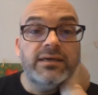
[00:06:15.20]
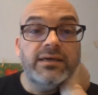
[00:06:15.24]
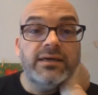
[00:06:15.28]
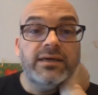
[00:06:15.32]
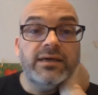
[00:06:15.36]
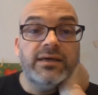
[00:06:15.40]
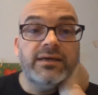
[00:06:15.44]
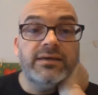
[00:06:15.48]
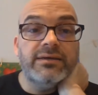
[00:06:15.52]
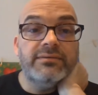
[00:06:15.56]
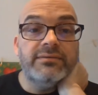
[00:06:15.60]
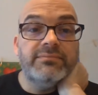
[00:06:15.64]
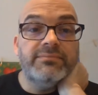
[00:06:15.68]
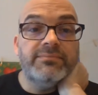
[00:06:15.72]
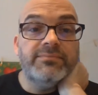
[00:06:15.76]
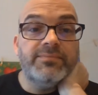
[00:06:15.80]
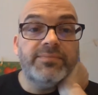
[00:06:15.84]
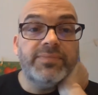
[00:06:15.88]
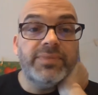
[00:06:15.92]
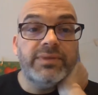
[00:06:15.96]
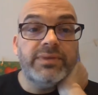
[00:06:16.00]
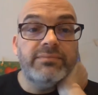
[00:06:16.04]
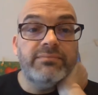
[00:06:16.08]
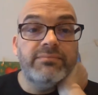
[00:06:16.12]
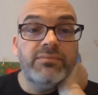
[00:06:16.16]
and
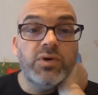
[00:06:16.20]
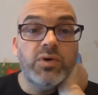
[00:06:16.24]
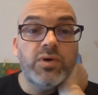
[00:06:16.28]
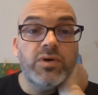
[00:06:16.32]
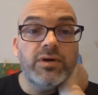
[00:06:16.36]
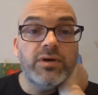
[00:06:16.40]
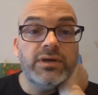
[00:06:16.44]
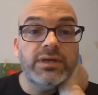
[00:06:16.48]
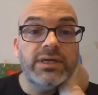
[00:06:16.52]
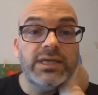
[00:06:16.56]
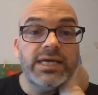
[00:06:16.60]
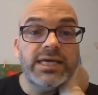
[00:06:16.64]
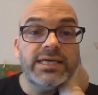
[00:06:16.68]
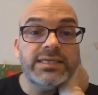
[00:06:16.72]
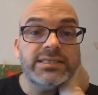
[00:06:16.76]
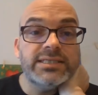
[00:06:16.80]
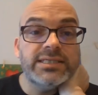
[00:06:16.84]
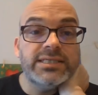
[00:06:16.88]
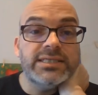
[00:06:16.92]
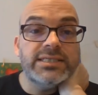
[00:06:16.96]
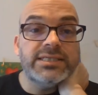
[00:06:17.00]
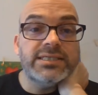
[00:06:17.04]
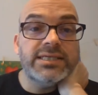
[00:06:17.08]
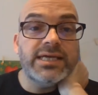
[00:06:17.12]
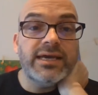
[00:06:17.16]
more or less
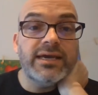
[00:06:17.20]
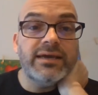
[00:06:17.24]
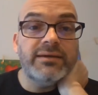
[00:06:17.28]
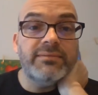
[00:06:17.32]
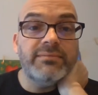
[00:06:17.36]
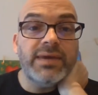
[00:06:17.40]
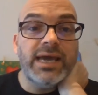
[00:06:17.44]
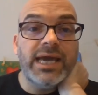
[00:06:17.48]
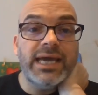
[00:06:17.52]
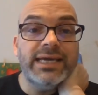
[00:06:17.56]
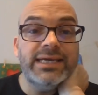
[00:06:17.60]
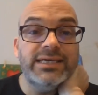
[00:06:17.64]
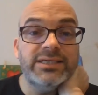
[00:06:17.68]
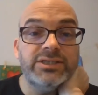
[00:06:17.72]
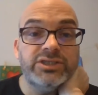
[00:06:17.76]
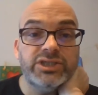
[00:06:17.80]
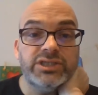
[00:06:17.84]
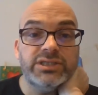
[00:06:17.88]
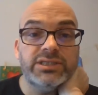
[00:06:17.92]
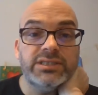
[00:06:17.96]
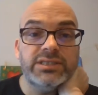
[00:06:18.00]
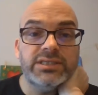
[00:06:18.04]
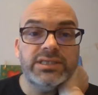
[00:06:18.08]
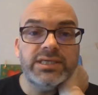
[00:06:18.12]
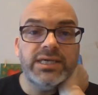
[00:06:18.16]
the same
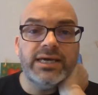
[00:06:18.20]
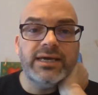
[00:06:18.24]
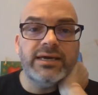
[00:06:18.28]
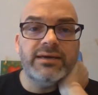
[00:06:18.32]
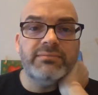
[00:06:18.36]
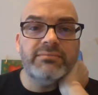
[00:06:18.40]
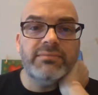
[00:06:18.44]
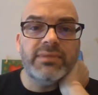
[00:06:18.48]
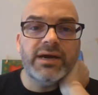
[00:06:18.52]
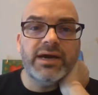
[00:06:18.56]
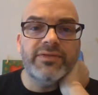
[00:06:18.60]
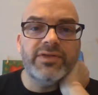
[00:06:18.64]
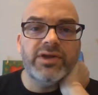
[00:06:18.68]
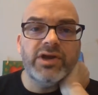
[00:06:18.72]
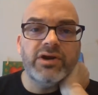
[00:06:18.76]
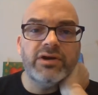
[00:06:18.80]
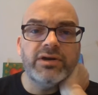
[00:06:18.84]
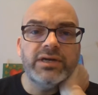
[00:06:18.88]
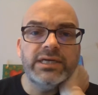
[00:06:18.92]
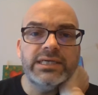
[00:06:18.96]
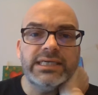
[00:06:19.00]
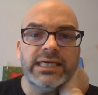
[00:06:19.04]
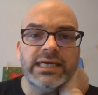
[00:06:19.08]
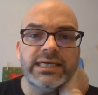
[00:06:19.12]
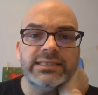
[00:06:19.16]
ages. Yet by the
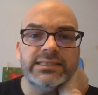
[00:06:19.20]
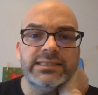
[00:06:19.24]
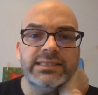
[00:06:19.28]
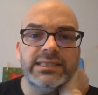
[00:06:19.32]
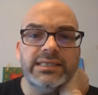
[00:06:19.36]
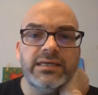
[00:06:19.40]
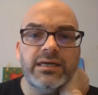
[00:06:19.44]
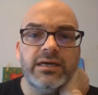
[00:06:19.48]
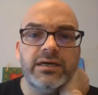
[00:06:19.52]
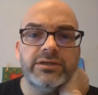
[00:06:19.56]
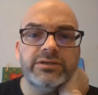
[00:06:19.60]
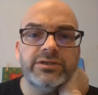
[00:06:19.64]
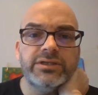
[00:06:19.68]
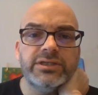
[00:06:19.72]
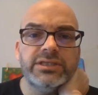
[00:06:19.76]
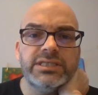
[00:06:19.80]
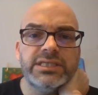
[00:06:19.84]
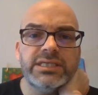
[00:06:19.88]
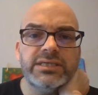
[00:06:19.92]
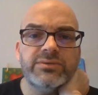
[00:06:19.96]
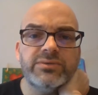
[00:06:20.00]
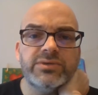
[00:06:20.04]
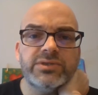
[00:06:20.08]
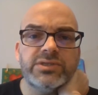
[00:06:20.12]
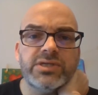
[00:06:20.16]
early 1900s,
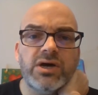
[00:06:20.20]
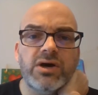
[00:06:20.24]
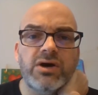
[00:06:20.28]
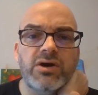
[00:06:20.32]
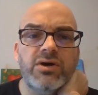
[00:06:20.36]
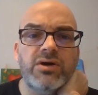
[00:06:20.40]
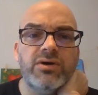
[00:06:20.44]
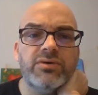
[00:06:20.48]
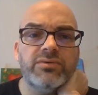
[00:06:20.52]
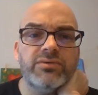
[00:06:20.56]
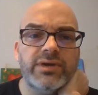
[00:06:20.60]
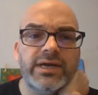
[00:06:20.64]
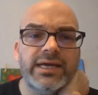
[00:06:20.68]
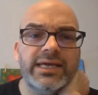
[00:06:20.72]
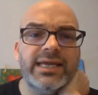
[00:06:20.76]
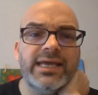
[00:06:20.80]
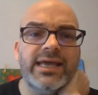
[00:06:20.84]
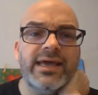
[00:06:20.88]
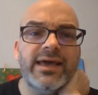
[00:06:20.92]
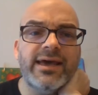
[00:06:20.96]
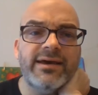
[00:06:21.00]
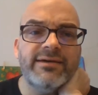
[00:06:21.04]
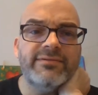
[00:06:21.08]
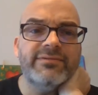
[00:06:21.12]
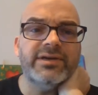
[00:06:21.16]
it was
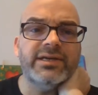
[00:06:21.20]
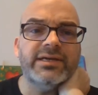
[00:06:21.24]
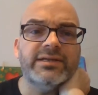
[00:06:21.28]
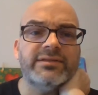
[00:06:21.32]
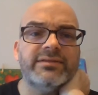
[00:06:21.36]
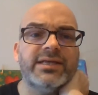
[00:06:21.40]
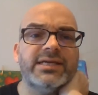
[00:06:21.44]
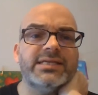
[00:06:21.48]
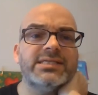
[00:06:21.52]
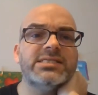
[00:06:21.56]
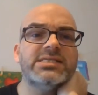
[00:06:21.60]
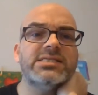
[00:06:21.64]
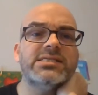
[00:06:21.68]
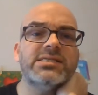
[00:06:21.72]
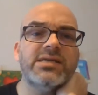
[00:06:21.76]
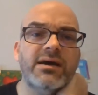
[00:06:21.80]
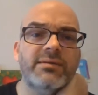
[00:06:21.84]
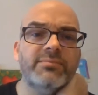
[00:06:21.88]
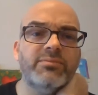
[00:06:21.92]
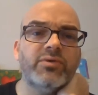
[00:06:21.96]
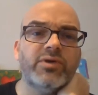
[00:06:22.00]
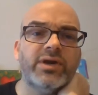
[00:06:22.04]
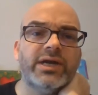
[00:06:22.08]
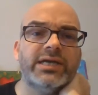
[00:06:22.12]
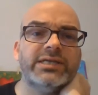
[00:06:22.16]
already evident that
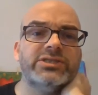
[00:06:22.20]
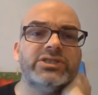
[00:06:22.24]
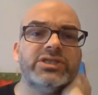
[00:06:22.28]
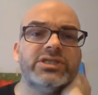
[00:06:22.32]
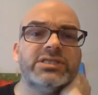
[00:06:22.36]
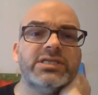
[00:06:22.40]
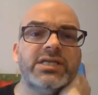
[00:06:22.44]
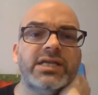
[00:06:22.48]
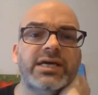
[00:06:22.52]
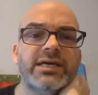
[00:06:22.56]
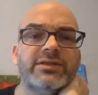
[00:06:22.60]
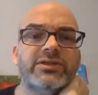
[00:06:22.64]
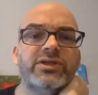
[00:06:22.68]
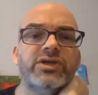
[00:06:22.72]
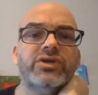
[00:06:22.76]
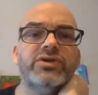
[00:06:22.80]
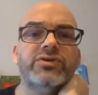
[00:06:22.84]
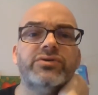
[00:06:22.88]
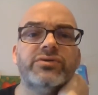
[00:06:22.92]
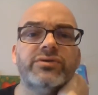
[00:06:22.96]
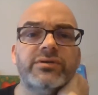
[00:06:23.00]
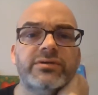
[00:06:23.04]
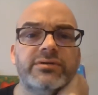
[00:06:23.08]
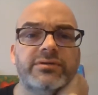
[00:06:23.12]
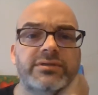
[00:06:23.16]
some ranges, like the
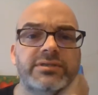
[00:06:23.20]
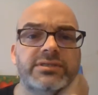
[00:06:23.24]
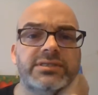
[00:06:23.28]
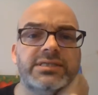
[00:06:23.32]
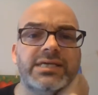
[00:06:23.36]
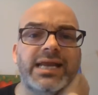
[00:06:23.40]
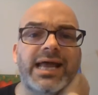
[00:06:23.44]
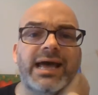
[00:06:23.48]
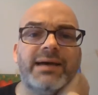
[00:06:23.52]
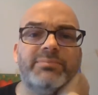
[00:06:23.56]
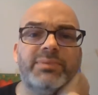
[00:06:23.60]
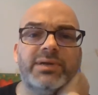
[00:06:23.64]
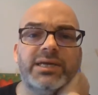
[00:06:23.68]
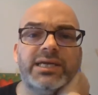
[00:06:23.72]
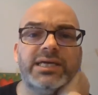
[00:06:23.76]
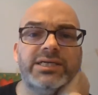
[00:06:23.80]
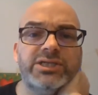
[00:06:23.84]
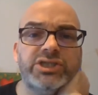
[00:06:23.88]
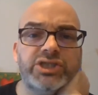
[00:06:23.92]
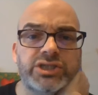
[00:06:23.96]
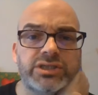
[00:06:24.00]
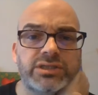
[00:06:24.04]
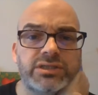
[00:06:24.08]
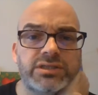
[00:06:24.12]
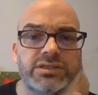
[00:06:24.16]
Urals and
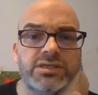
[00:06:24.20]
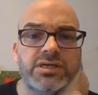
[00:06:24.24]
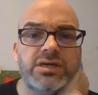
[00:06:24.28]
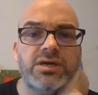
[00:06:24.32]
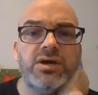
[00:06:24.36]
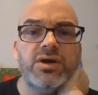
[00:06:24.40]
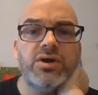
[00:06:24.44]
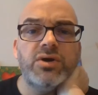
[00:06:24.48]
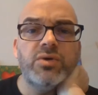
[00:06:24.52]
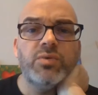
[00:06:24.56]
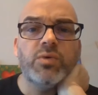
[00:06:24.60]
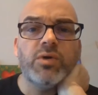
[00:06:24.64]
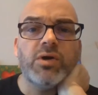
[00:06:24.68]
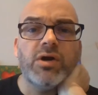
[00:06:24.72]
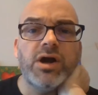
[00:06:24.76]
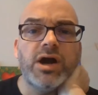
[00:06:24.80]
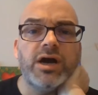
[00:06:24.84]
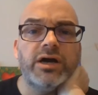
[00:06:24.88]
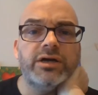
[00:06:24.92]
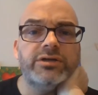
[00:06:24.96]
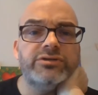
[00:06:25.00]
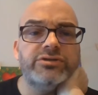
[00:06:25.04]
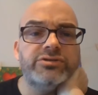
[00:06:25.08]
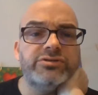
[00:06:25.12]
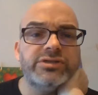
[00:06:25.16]
Appalachians, were
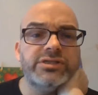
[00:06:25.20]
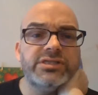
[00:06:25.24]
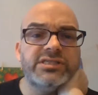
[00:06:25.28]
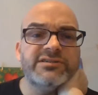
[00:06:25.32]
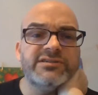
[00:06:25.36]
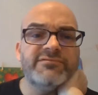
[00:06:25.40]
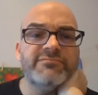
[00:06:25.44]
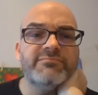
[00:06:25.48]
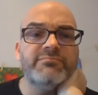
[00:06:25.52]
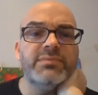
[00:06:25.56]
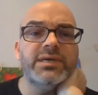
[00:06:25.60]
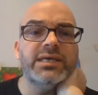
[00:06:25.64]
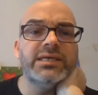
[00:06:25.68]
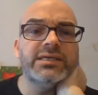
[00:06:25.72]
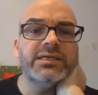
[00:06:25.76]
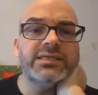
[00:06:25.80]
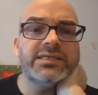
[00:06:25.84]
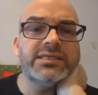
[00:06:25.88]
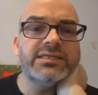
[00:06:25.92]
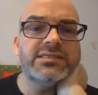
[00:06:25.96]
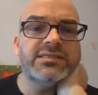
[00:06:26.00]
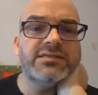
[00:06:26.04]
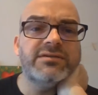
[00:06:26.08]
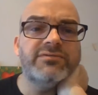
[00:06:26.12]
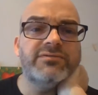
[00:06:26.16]
hundreds of
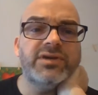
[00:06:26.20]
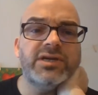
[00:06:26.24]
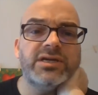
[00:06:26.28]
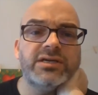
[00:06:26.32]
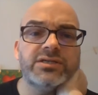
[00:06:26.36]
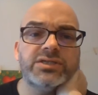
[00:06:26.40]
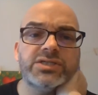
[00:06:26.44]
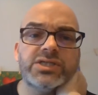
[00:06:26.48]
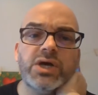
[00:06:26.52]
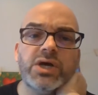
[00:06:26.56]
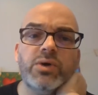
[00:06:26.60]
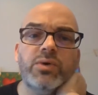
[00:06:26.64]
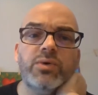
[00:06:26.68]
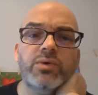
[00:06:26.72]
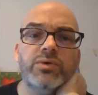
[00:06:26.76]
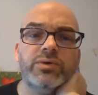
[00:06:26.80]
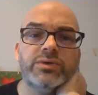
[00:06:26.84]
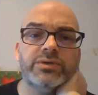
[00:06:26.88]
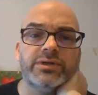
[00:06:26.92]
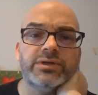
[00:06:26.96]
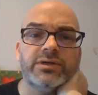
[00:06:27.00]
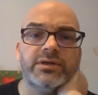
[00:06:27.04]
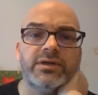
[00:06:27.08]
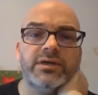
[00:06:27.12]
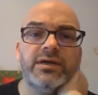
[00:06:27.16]
millions of years
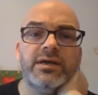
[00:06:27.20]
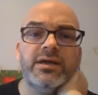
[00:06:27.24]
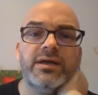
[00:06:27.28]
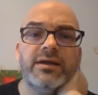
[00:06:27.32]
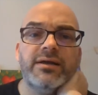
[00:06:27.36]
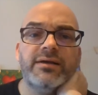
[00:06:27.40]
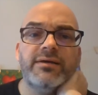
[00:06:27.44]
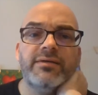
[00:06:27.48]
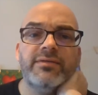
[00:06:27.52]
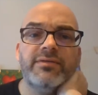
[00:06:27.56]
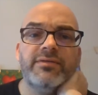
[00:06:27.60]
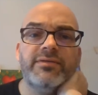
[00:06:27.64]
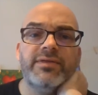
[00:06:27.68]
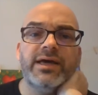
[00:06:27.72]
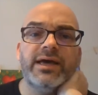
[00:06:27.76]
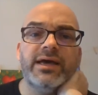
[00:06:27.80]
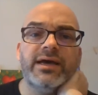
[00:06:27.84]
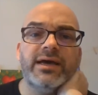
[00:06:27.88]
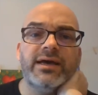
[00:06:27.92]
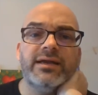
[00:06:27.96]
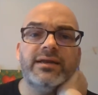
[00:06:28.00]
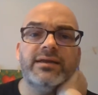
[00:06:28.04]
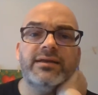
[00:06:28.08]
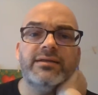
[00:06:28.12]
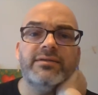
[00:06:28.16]
older
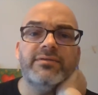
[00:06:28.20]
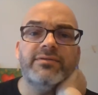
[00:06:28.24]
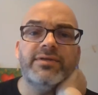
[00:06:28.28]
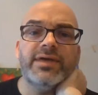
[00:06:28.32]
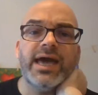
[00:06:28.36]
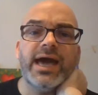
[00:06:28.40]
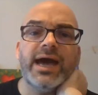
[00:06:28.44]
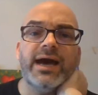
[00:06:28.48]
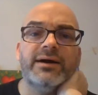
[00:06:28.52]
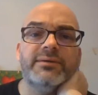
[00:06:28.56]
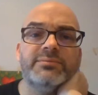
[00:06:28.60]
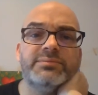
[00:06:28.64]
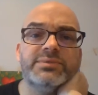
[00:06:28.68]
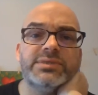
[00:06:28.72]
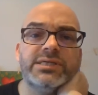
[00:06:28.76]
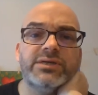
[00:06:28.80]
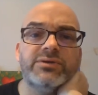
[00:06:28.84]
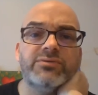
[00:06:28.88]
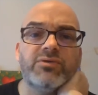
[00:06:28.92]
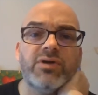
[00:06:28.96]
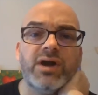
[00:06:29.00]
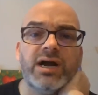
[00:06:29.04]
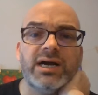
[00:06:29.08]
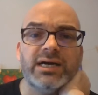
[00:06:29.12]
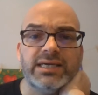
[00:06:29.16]
than the Alps
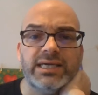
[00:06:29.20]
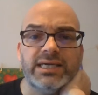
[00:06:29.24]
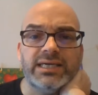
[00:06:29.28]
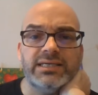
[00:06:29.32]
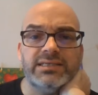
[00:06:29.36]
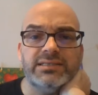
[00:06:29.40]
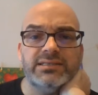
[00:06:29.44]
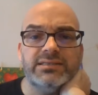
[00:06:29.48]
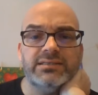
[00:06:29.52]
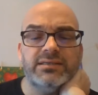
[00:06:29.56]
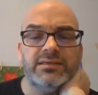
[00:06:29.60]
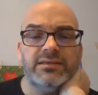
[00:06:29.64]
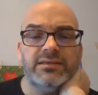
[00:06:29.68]
and Rockies.